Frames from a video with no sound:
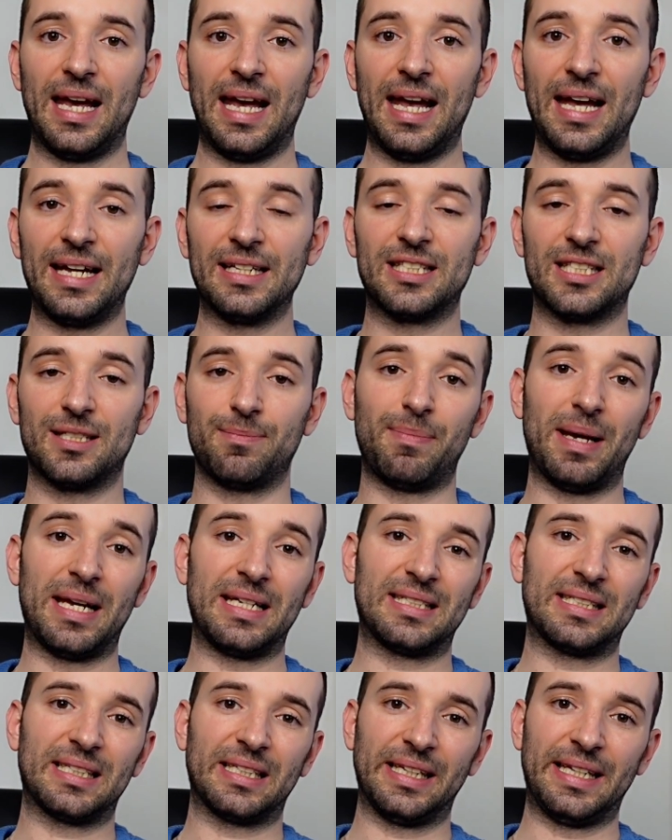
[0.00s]
It's
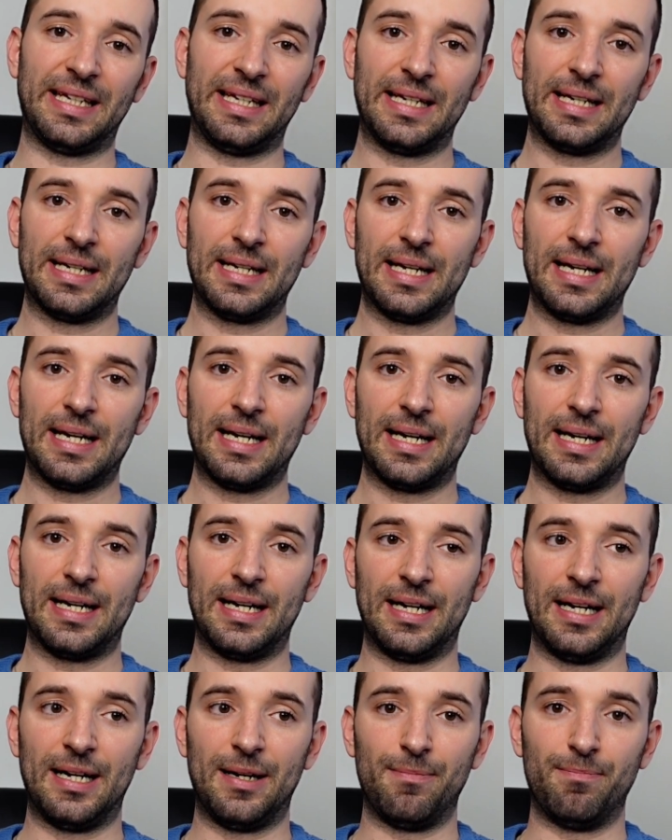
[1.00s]
basically
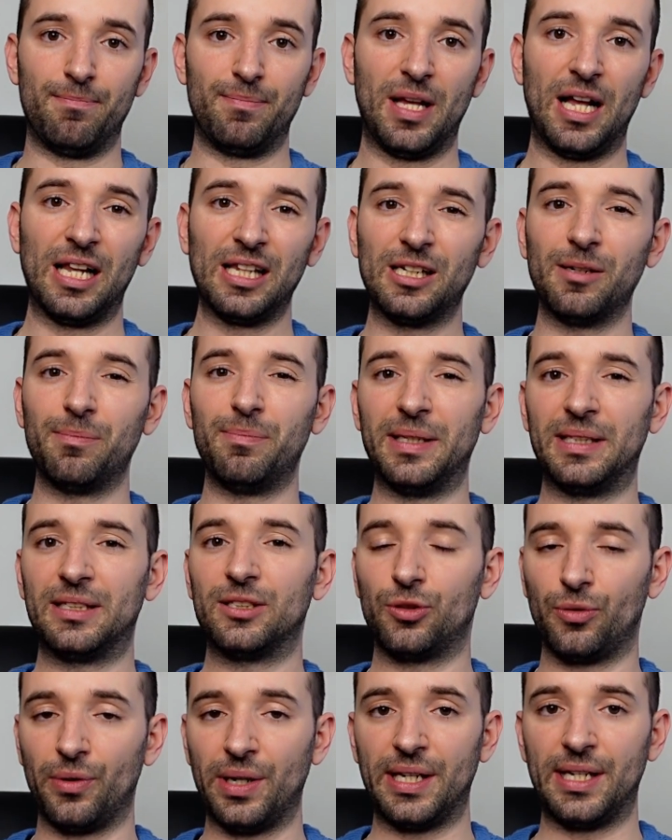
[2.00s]
a little
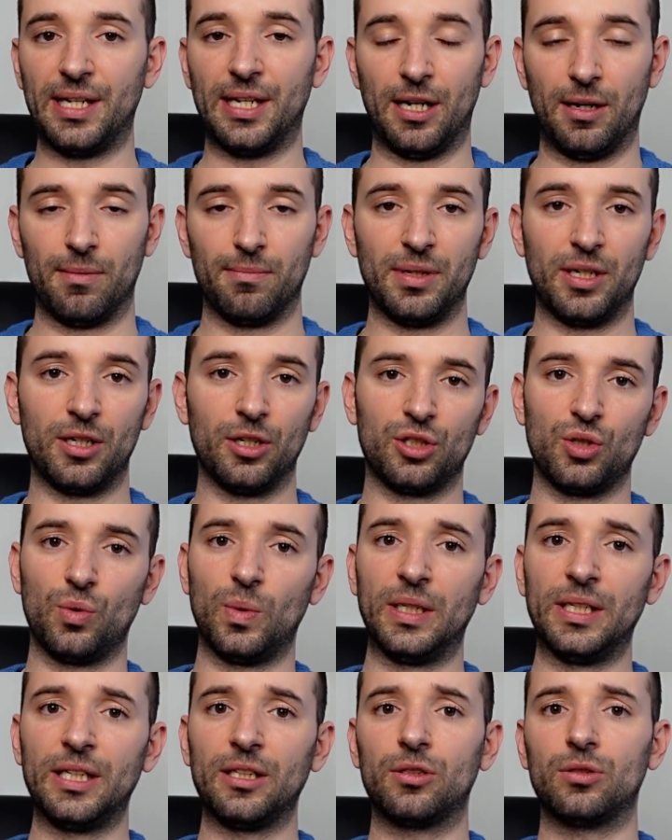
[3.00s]
bit trickier, because you
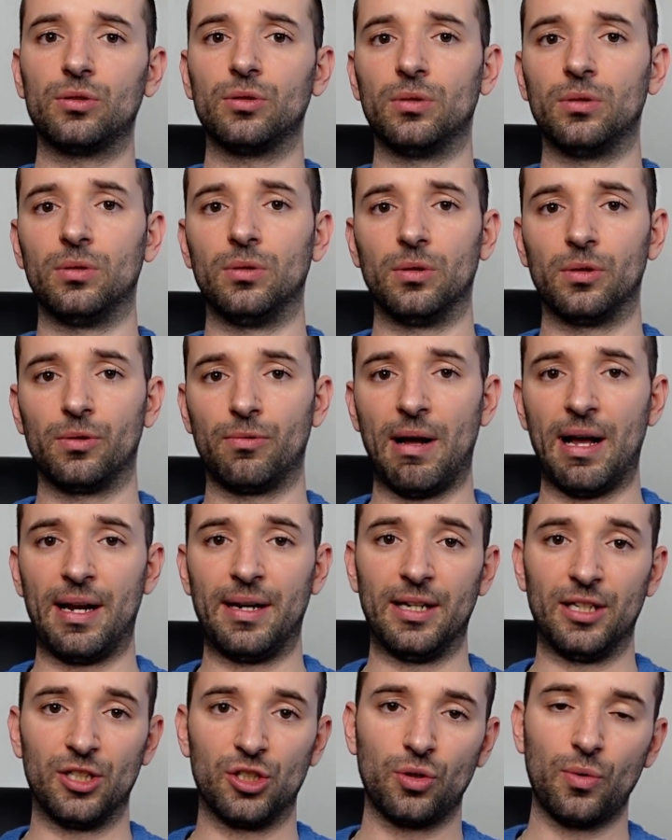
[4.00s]
will need to
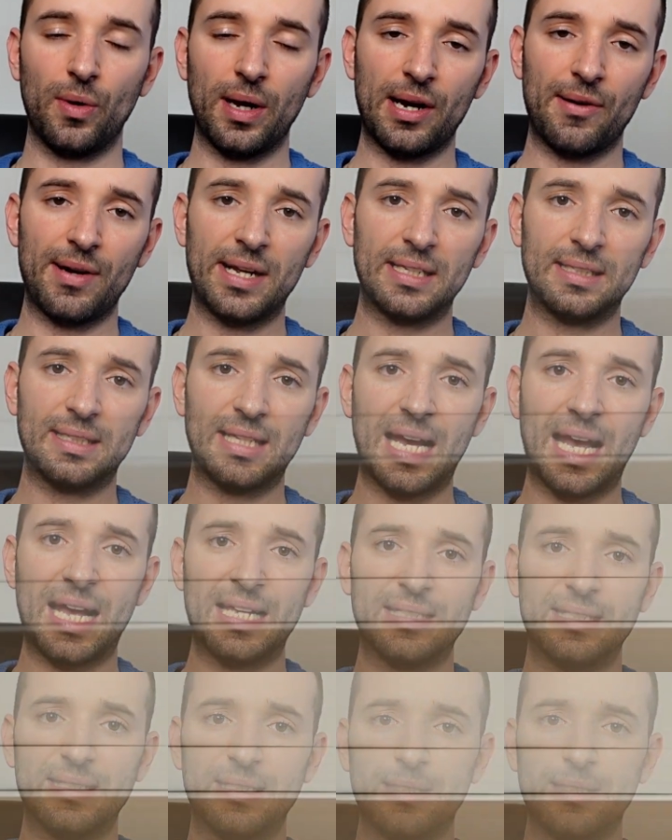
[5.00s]
run a squaring test,